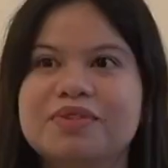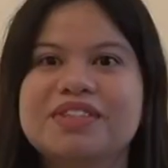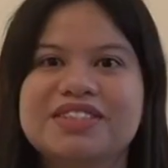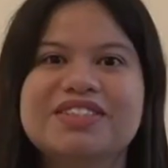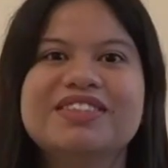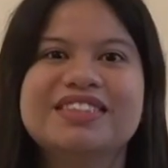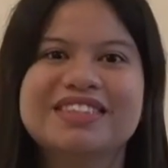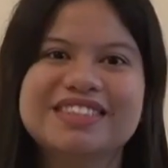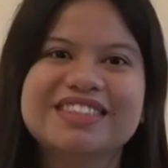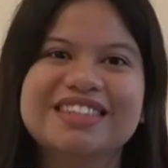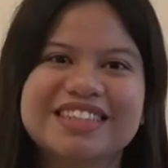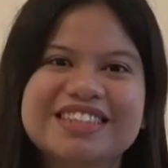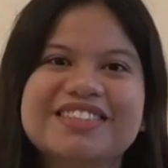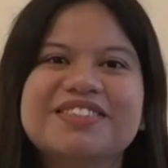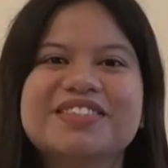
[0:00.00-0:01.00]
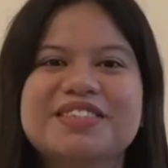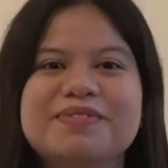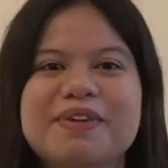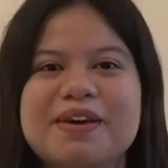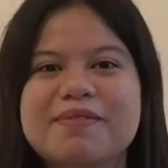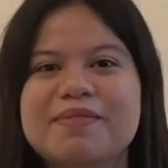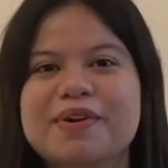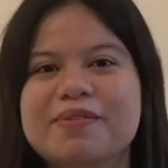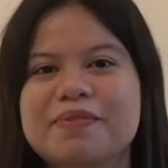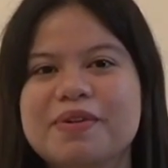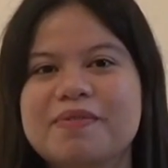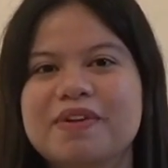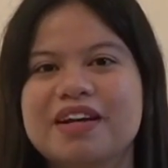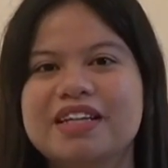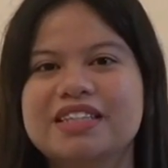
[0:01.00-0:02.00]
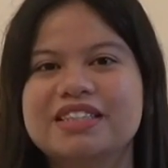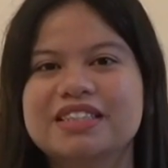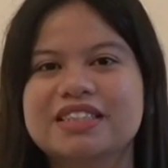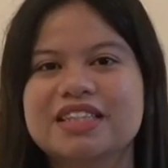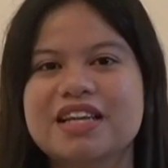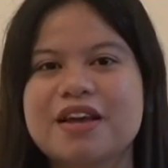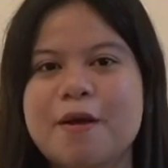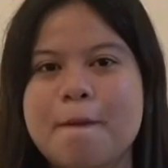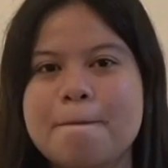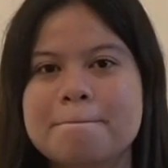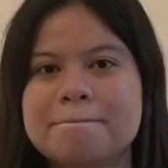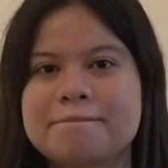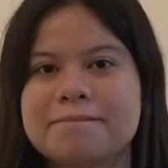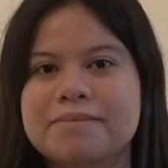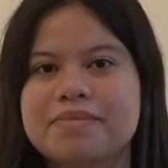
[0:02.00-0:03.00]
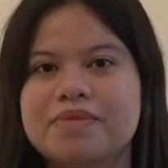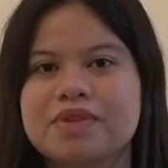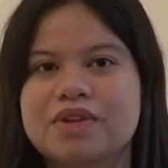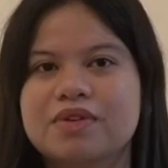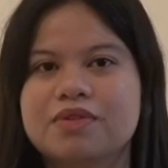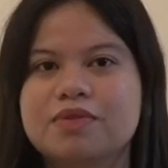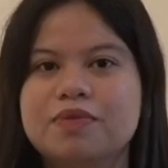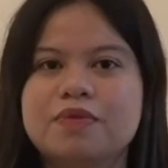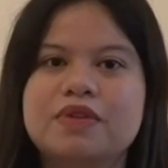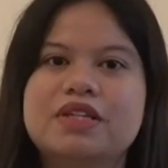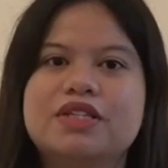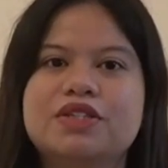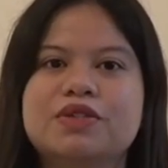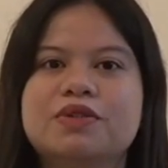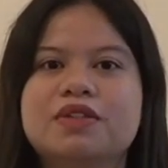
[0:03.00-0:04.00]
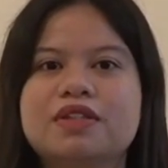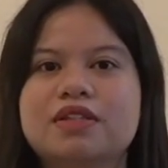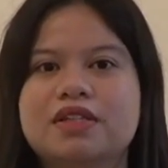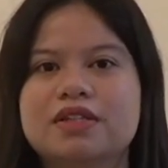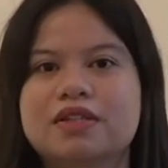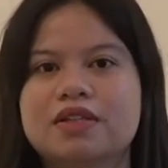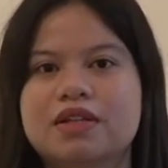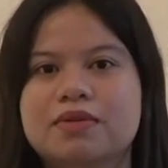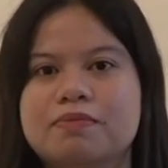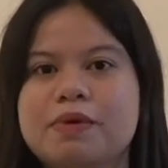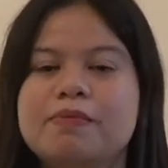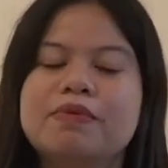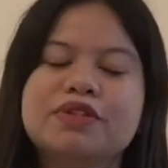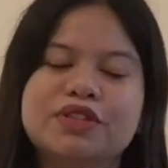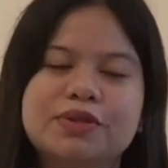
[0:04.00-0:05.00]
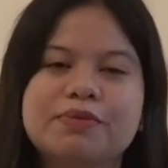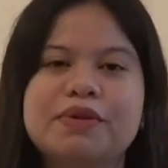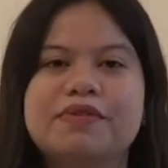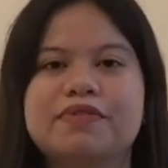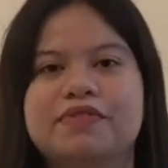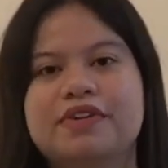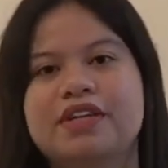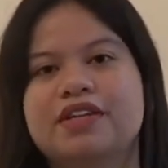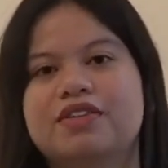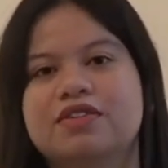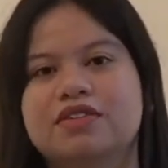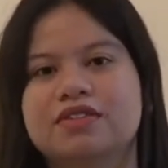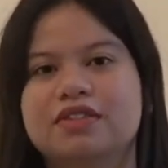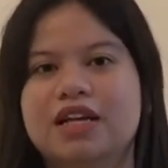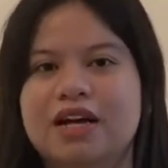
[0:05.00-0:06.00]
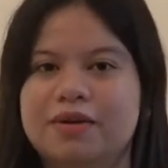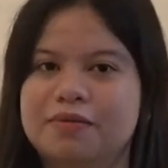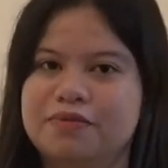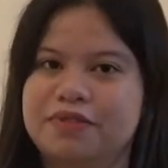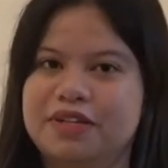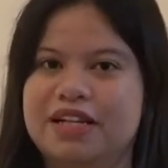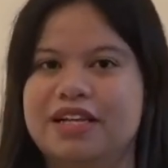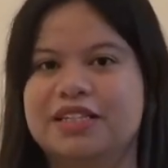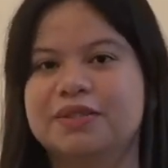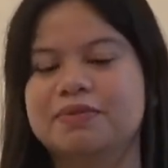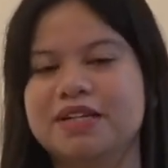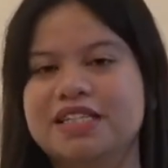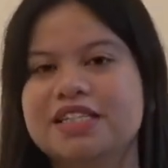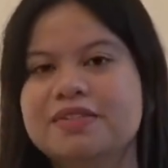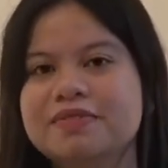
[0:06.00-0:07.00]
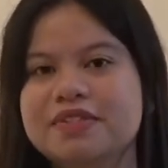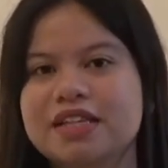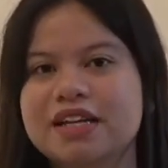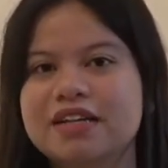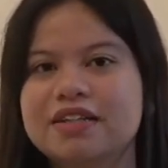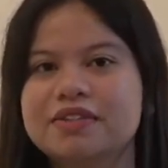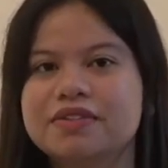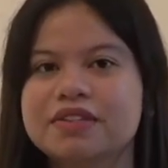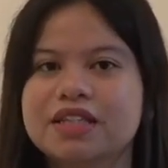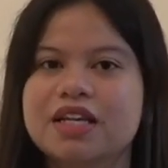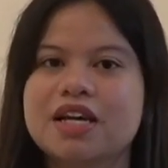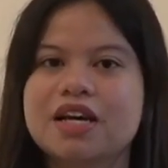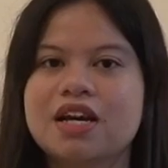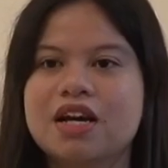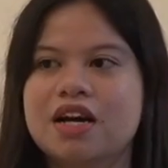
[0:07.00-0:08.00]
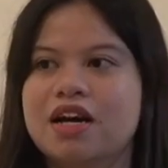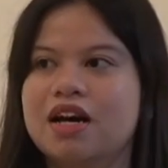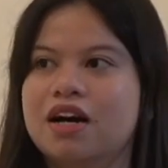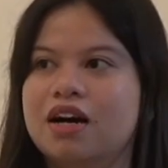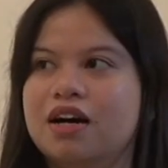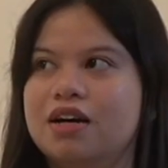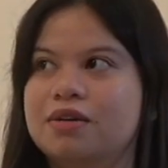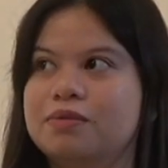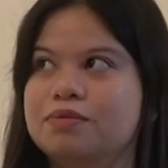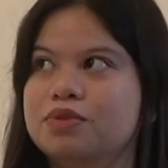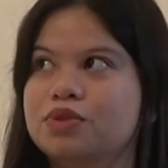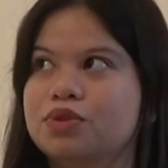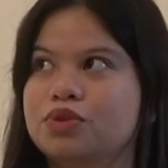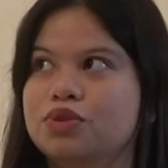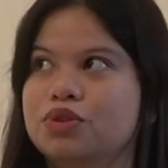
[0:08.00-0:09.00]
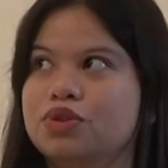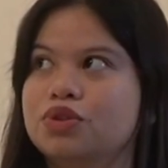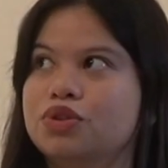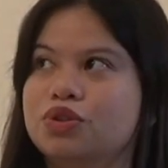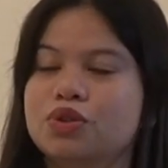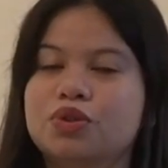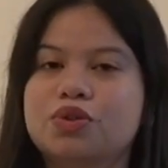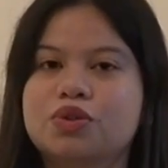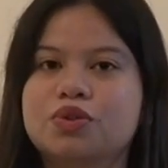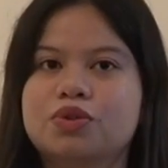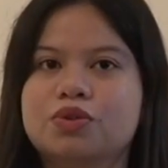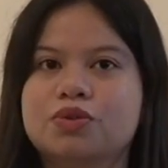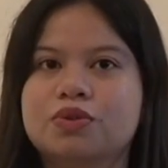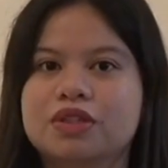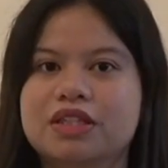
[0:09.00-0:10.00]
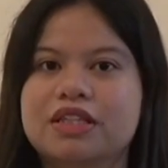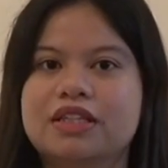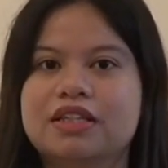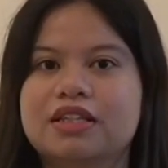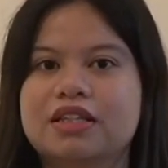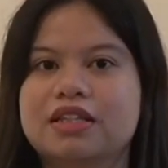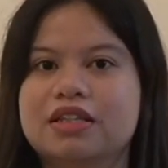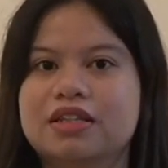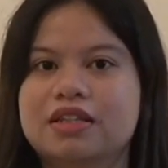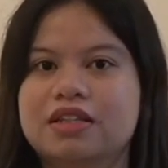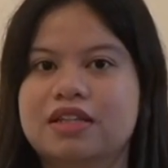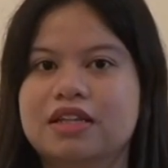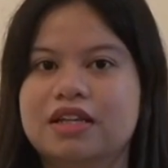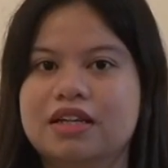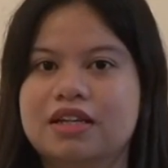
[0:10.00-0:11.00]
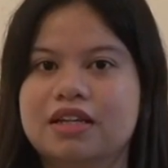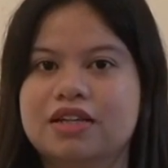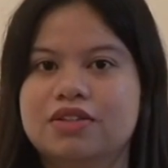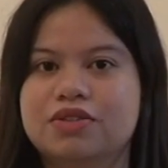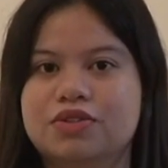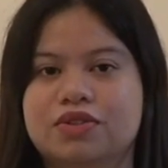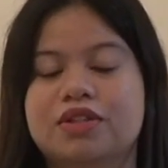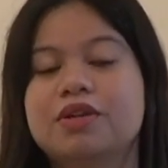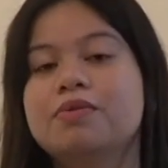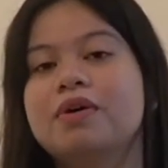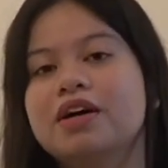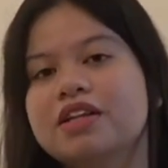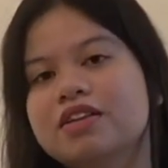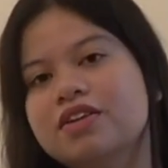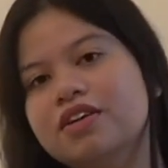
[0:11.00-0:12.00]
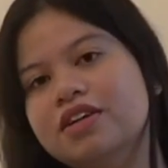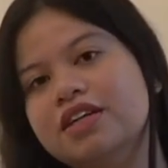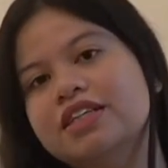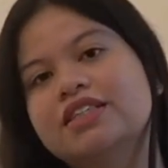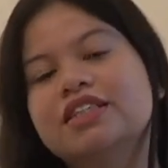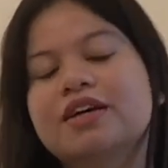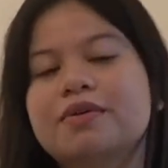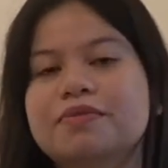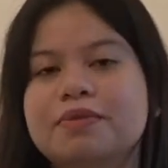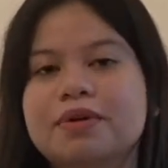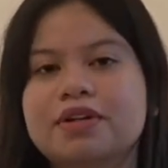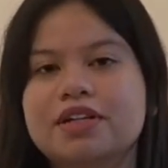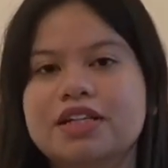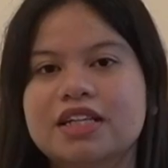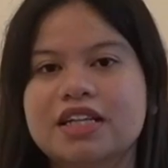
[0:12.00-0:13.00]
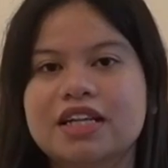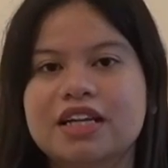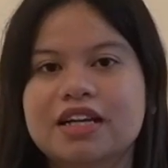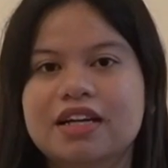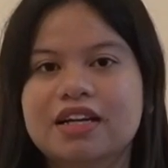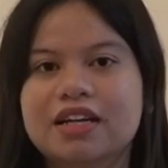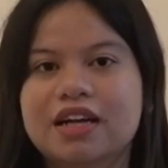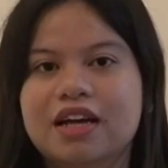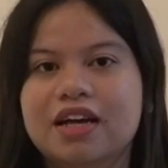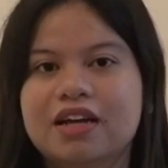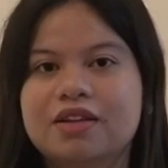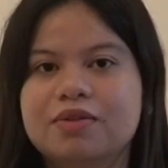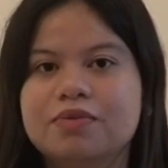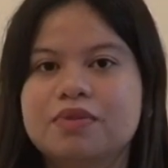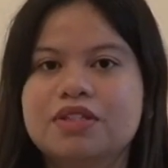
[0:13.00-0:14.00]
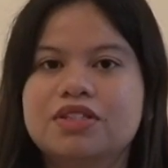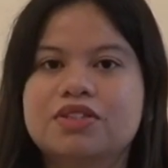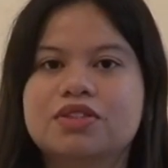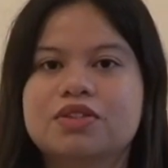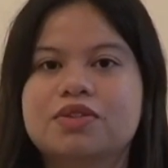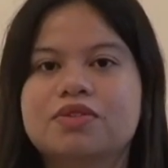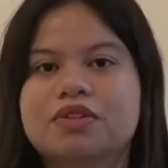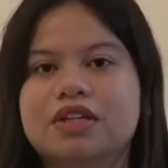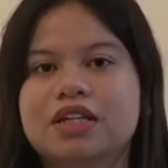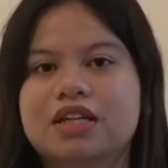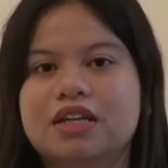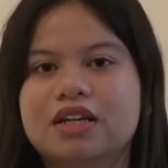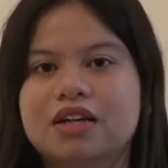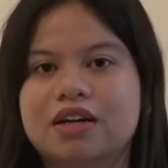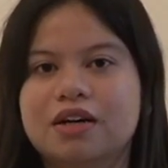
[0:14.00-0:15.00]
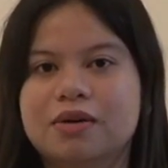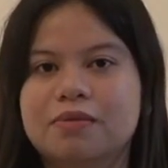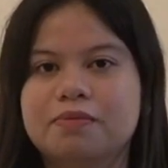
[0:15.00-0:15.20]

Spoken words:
We should just respect more people as, people should be free to freely express themselves, to show what they truly want, for example, and we shouldn't really